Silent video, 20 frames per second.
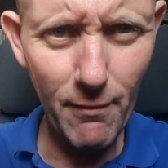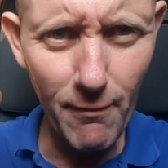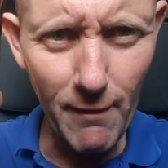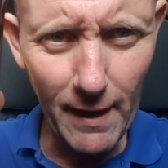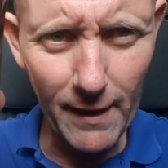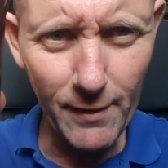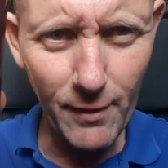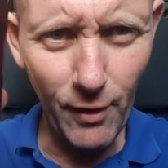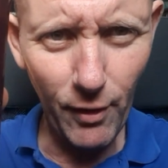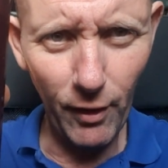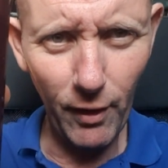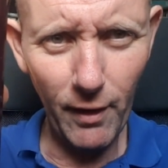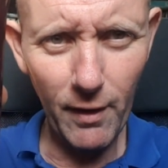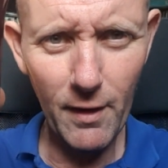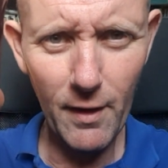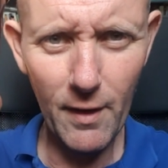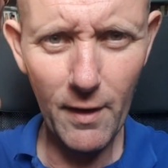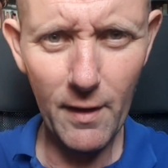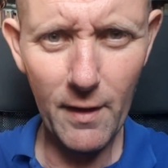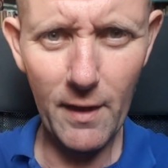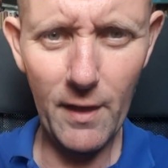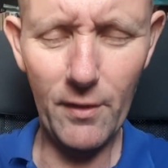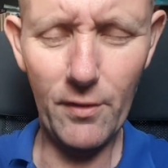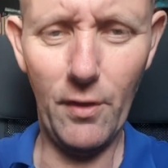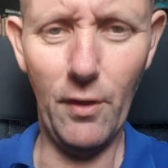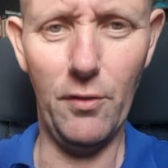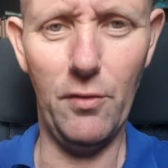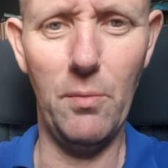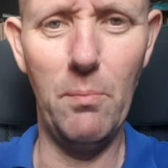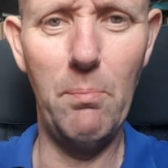red colour, it's
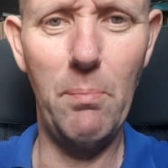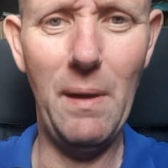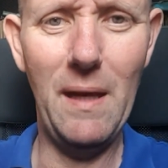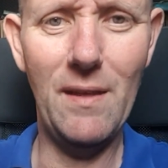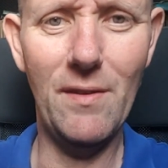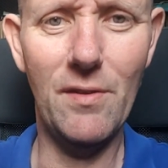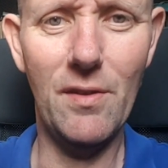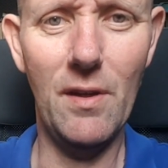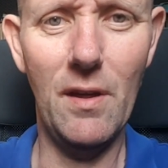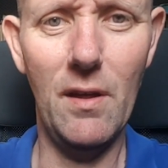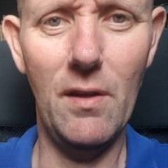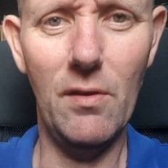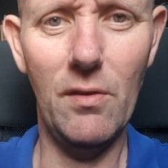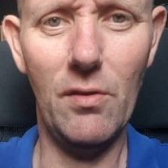got some beets in it.